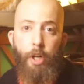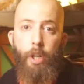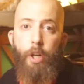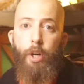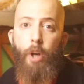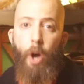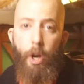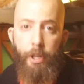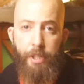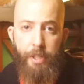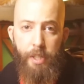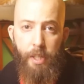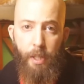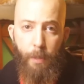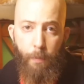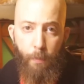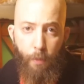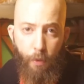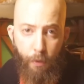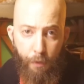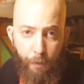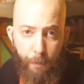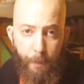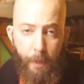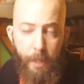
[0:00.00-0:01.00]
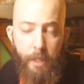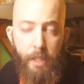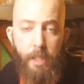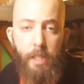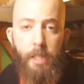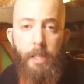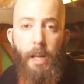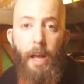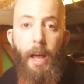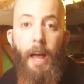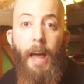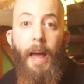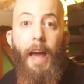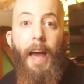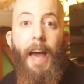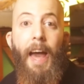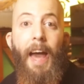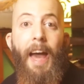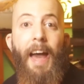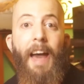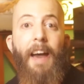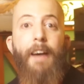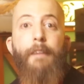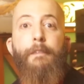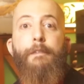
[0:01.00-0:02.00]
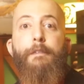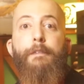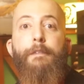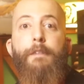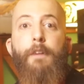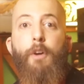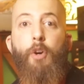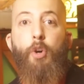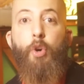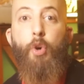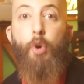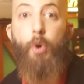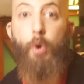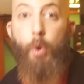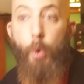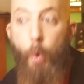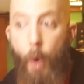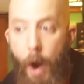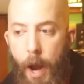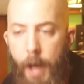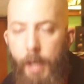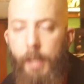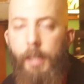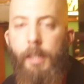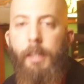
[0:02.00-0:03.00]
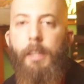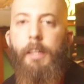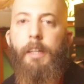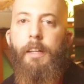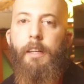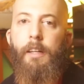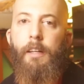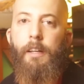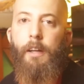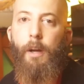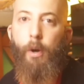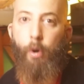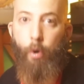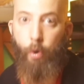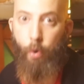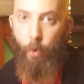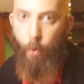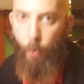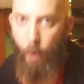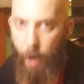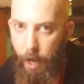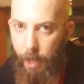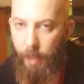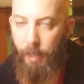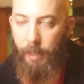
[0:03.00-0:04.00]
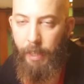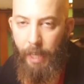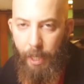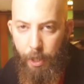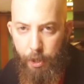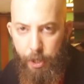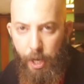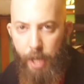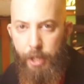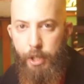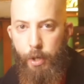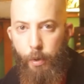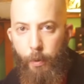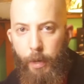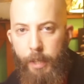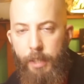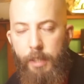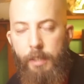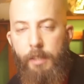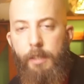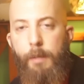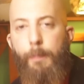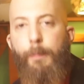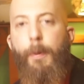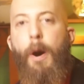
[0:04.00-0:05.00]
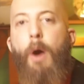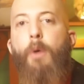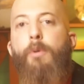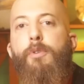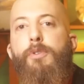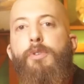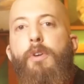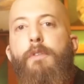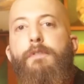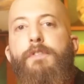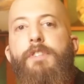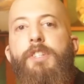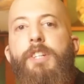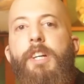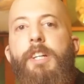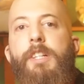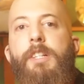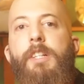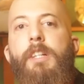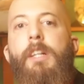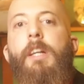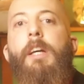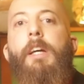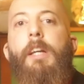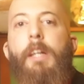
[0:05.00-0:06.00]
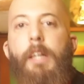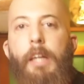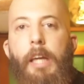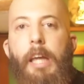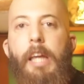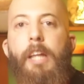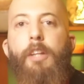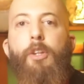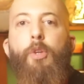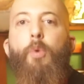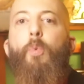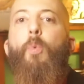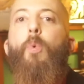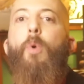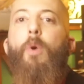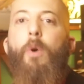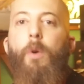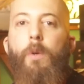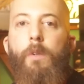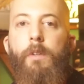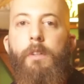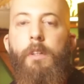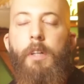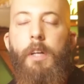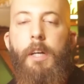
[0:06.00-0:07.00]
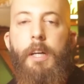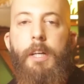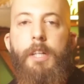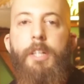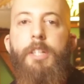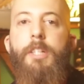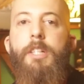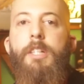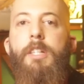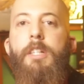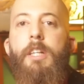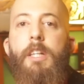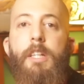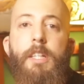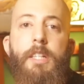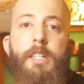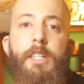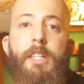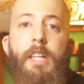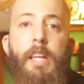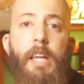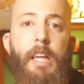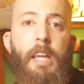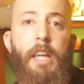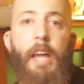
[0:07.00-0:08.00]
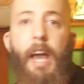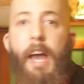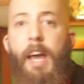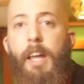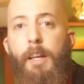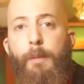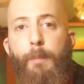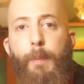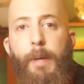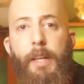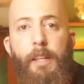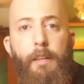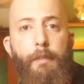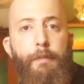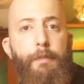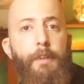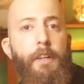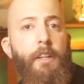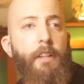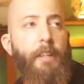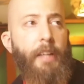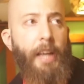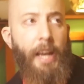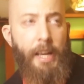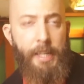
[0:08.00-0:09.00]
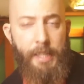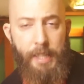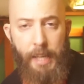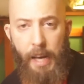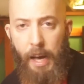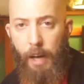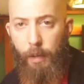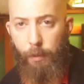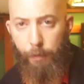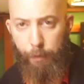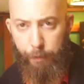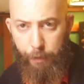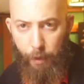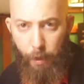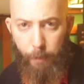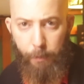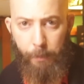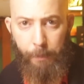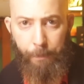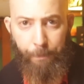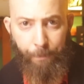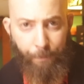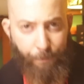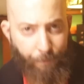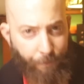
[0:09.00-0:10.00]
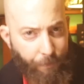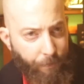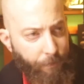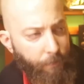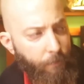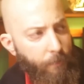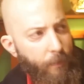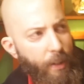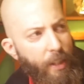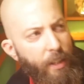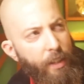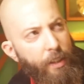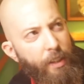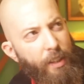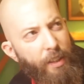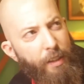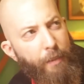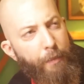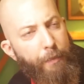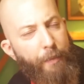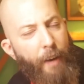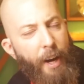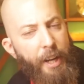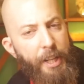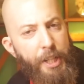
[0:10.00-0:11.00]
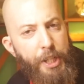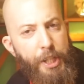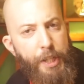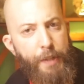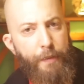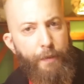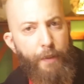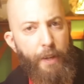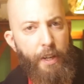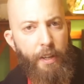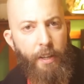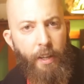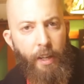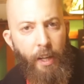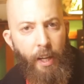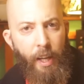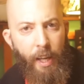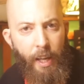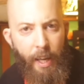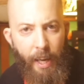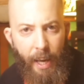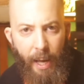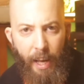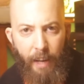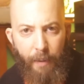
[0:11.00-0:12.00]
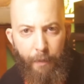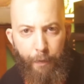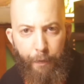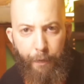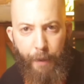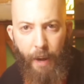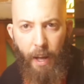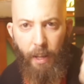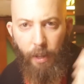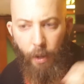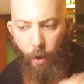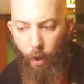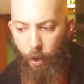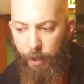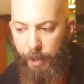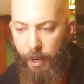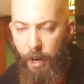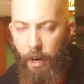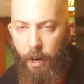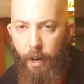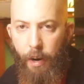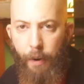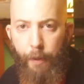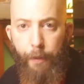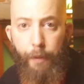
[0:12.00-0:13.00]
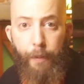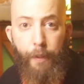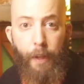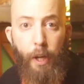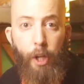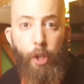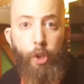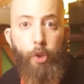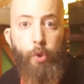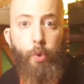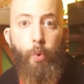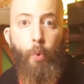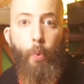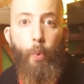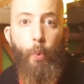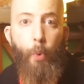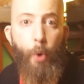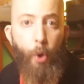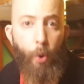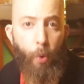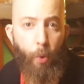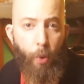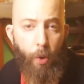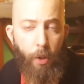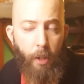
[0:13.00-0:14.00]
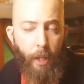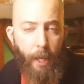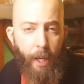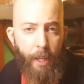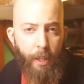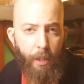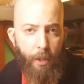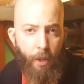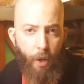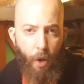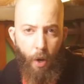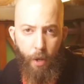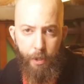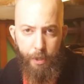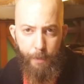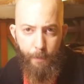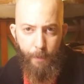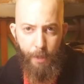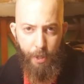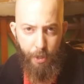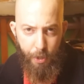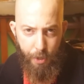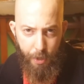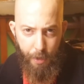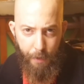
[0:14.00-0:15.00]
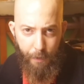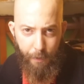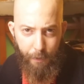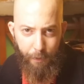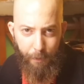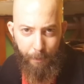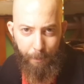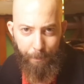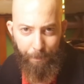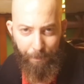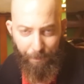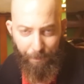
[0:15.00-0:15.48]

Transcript: Gnostic movements have greatly exaggerated the powers of Satan in the world, since he had been the figure cast out from the divine sphere and fell on earth to rule and cause mischief.